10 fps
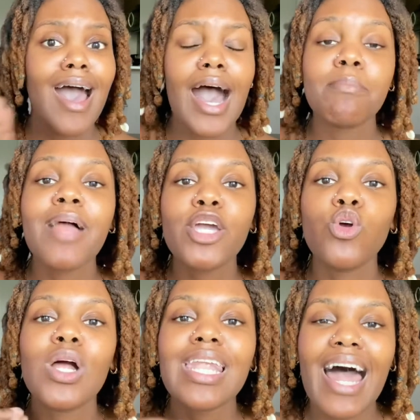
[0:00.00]
I'm like,
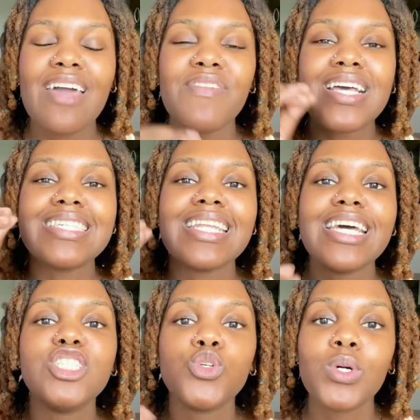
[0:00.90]
your life is
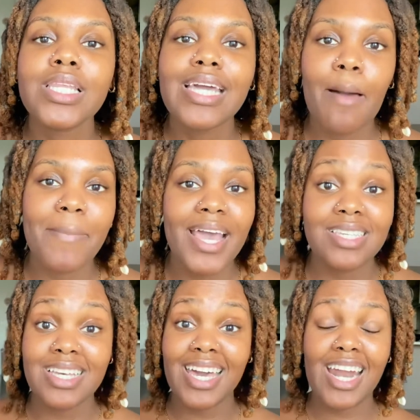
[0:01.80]
literally amazing.